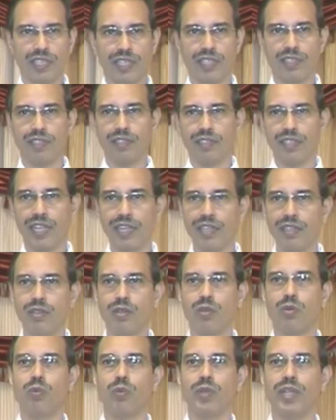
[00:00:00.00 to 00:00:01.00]
and then
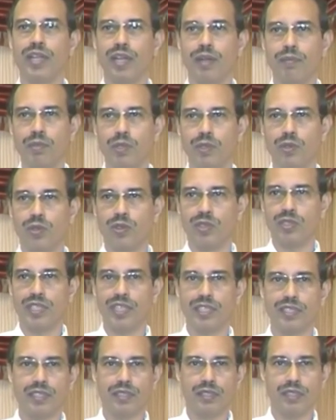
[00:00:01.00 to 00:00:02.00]
we come to know
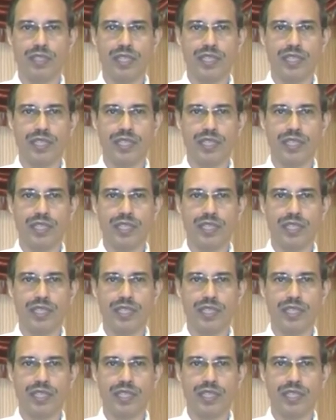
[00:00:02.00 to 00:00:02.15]
that